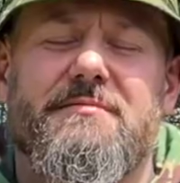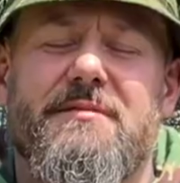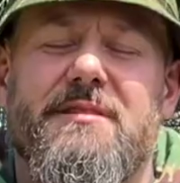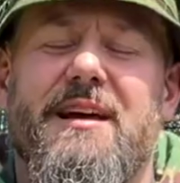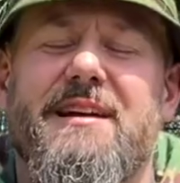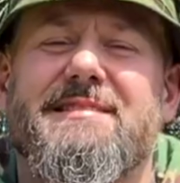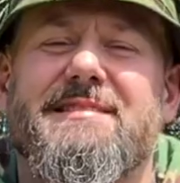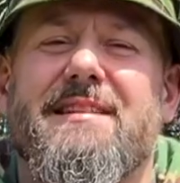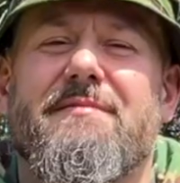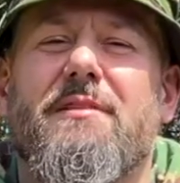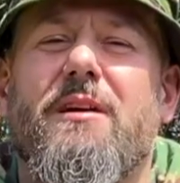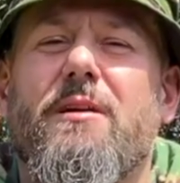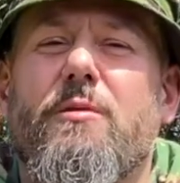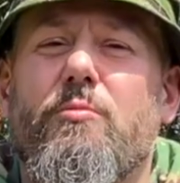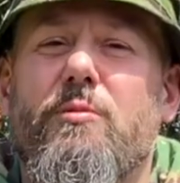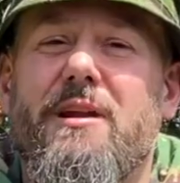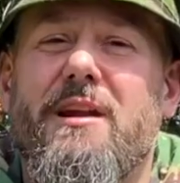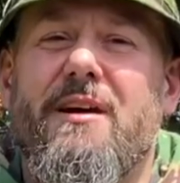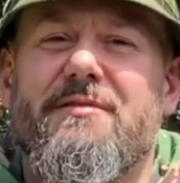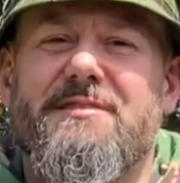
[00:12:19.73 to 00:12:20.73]
As ever,
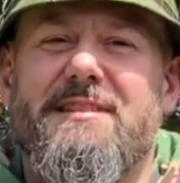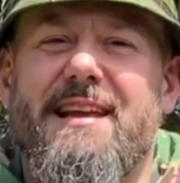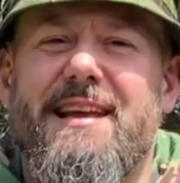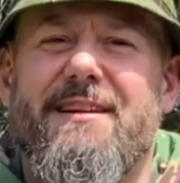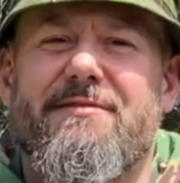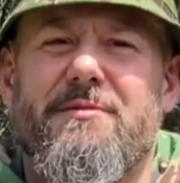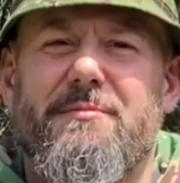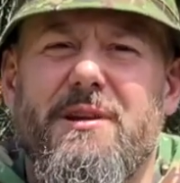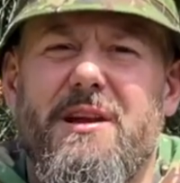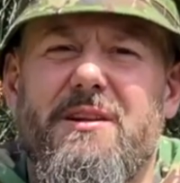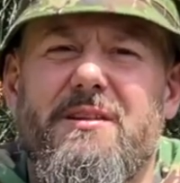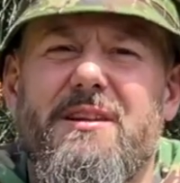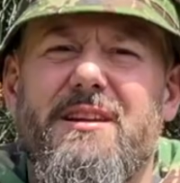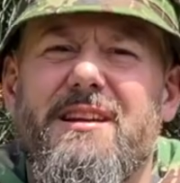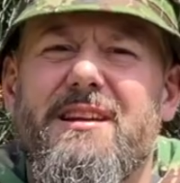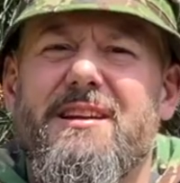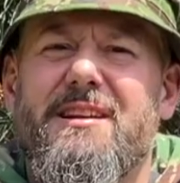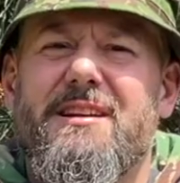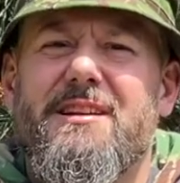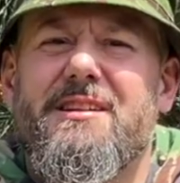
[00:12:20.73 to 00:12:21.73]
would love to hear from you.
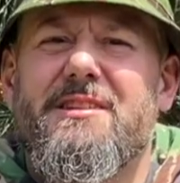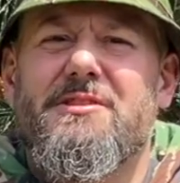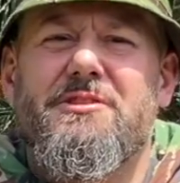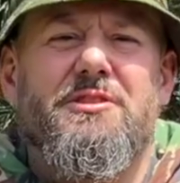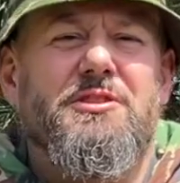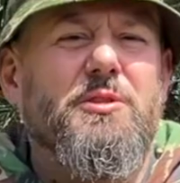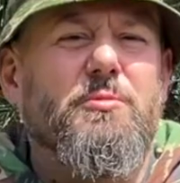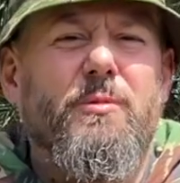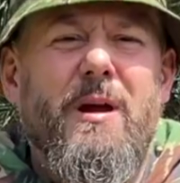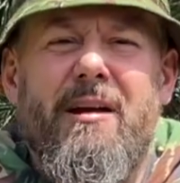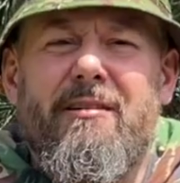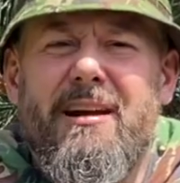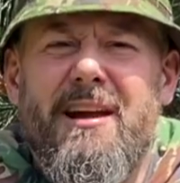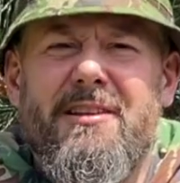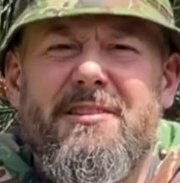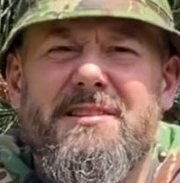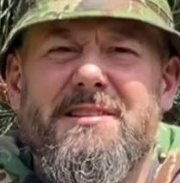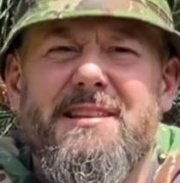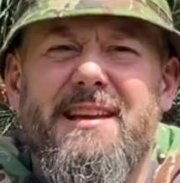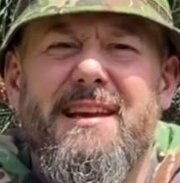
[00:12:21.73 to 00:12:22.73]
Did you wear any of
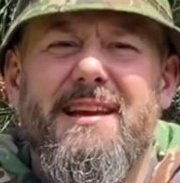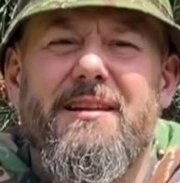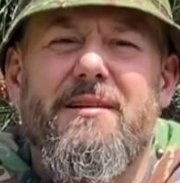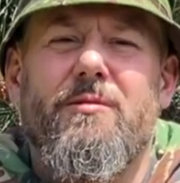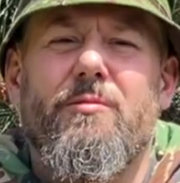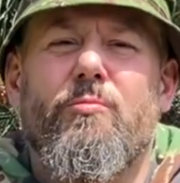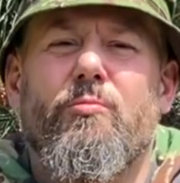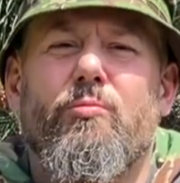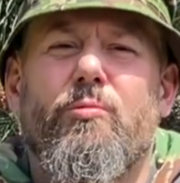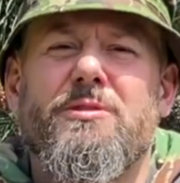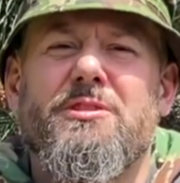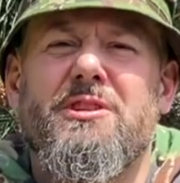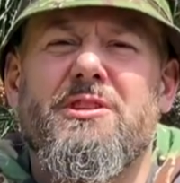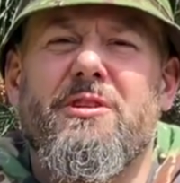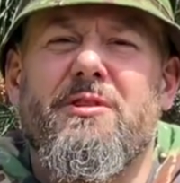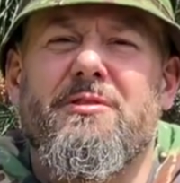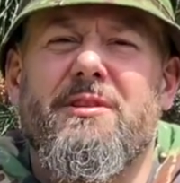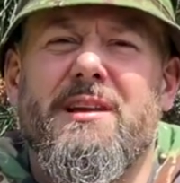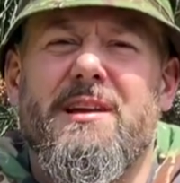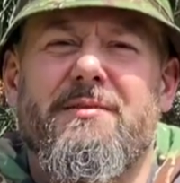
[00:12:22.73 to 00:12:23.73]
this kit? What did you
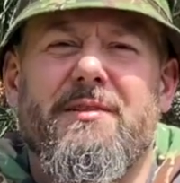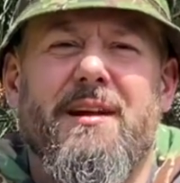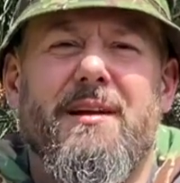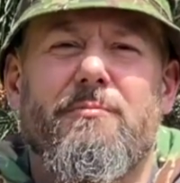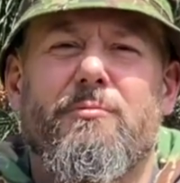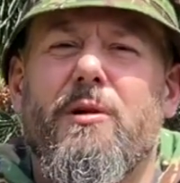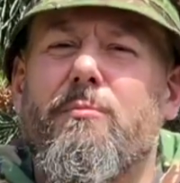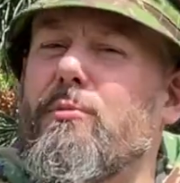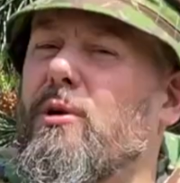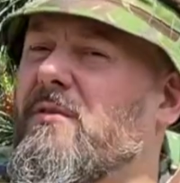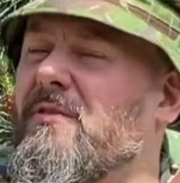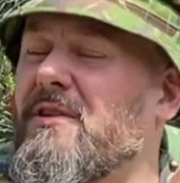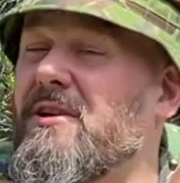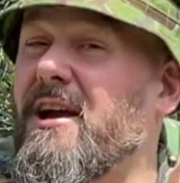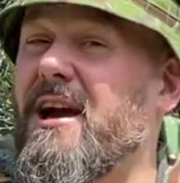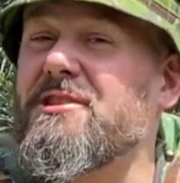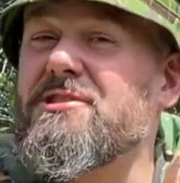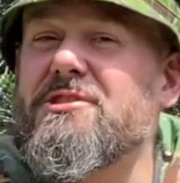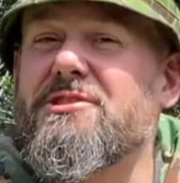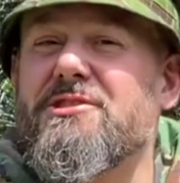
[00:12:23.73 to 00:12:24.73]
think of it? What
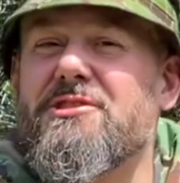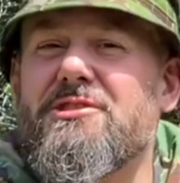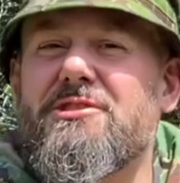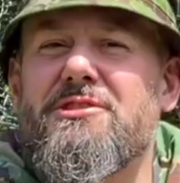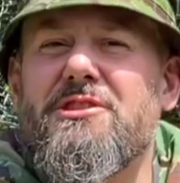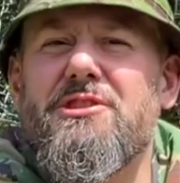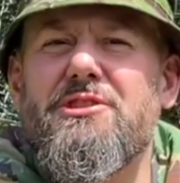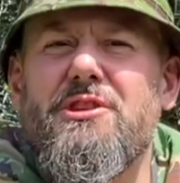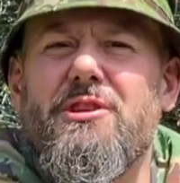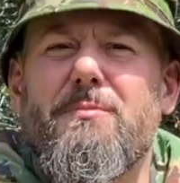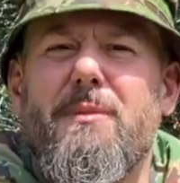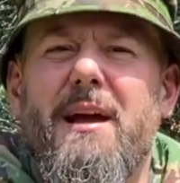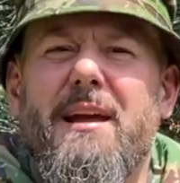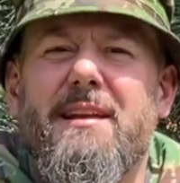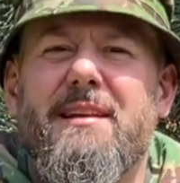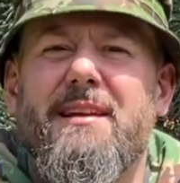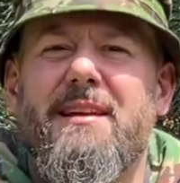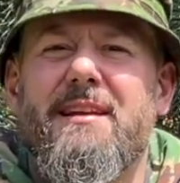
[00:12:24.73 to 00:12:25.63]
modifications did you make?